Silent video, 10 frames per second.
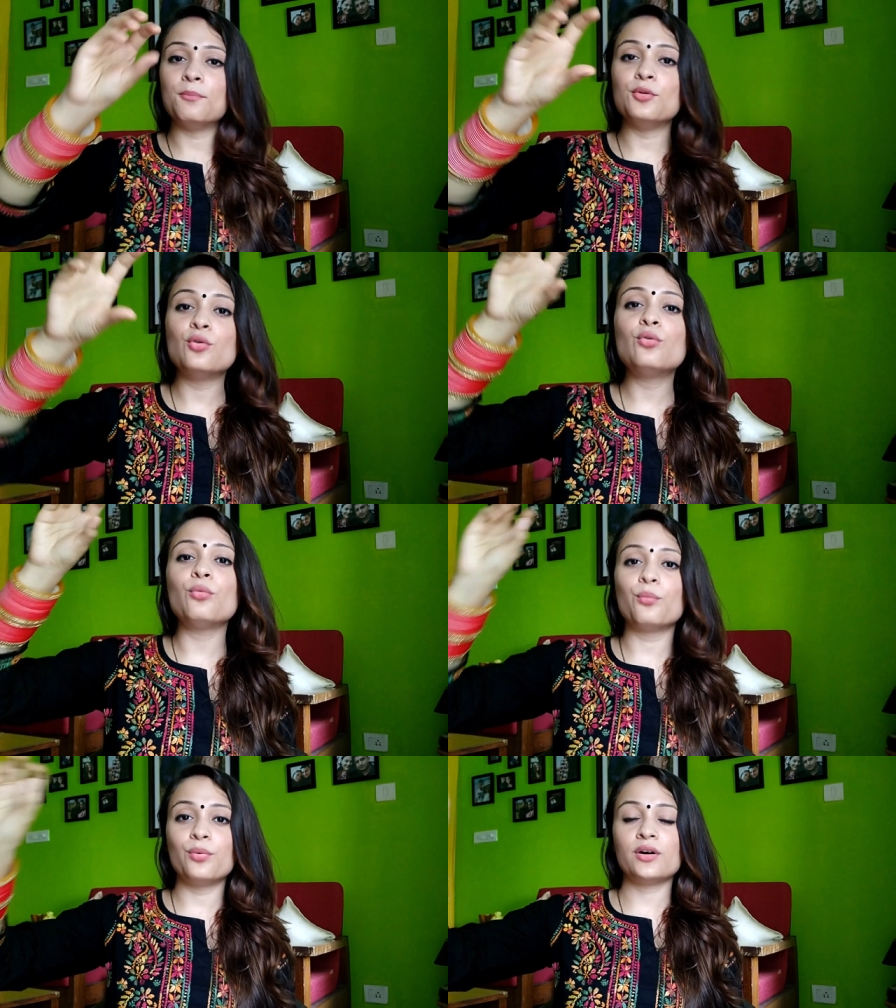
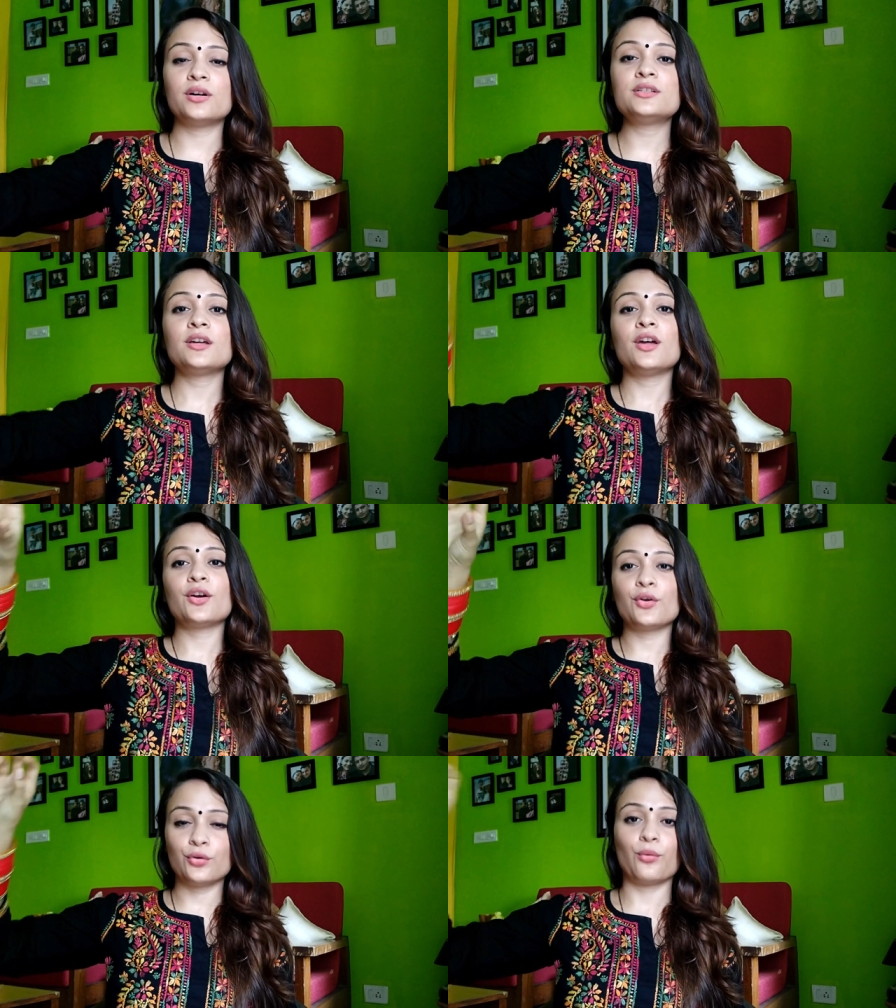Blue Bird
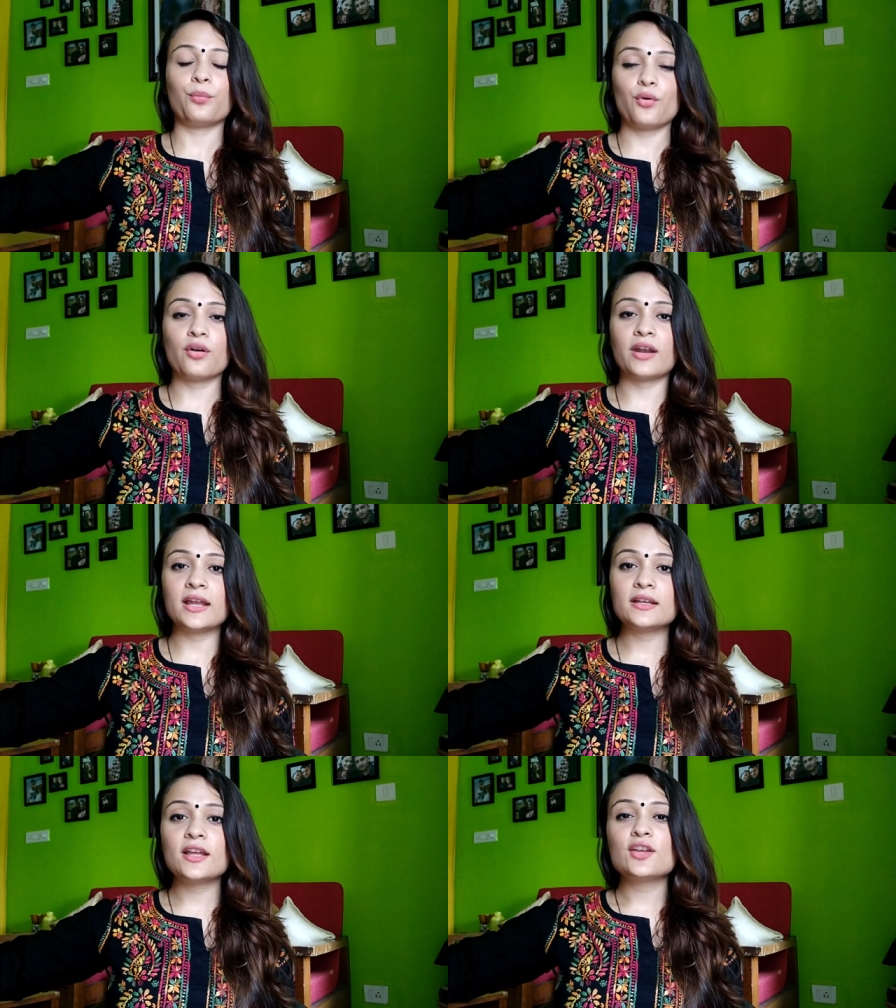Grow. Alright,